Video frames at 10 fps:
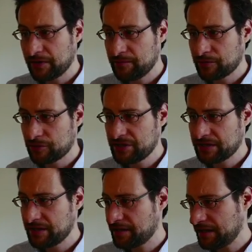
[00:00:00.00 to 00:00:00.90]
Then
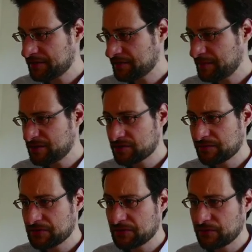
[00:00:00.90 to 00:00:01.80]
project, yeah, as I mentioned,
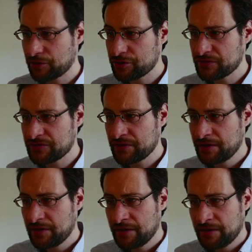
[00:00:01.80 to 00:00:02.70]
this is versions
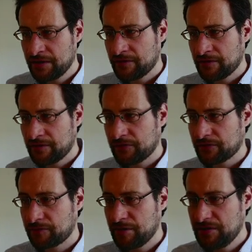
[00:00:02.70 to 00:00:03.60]

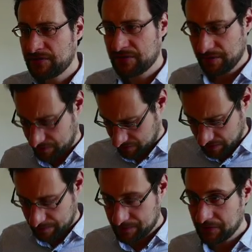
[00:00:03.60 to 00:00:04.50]
3.6
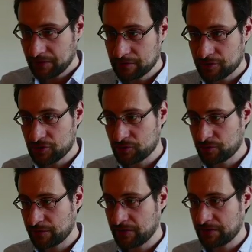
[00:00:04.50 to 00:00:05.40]
something, not
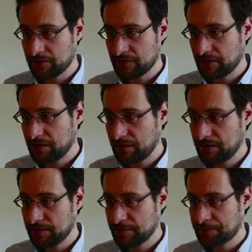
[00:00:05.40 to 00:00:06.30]
sure if that is
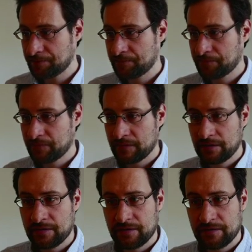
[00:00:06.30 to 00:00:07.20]
a
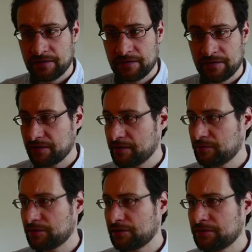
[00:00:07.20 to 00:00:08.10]

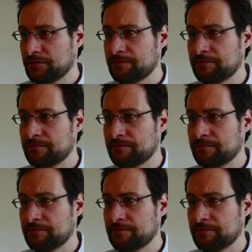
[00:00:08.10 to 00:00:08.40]
stable